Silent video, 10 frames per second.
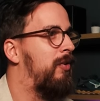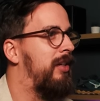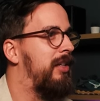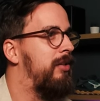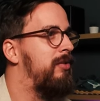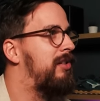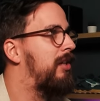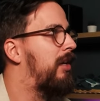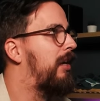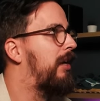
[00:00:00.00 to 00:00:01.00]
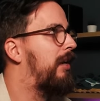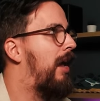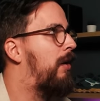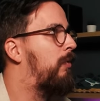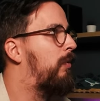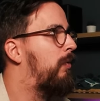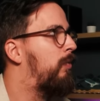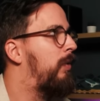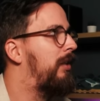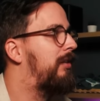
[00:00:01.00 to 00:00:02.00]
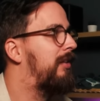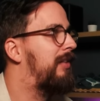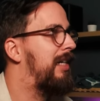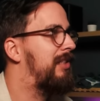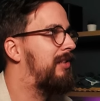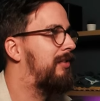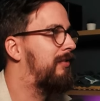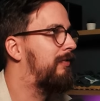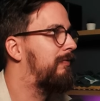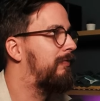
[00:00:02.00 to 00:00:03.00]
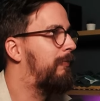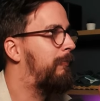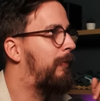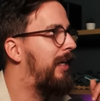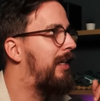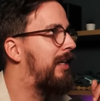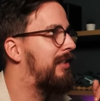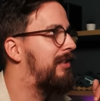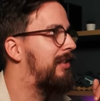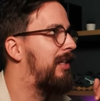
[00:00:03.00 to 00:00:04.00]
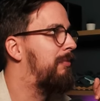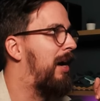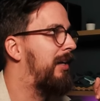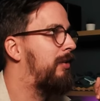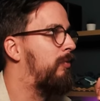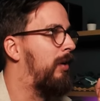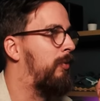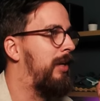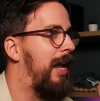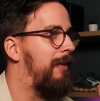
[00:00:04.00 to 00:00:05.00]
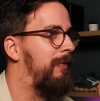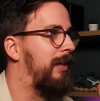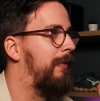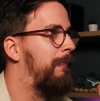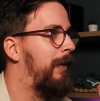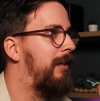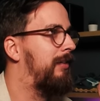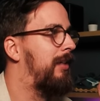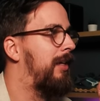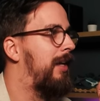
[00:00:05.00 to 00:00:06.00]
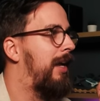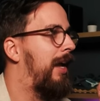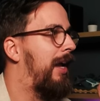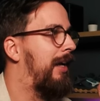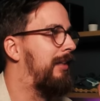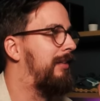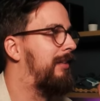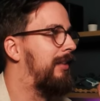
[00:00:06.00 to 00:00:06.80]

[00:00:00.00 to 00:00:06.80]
used. Now with the test flakiness in mind, where we have like a failed and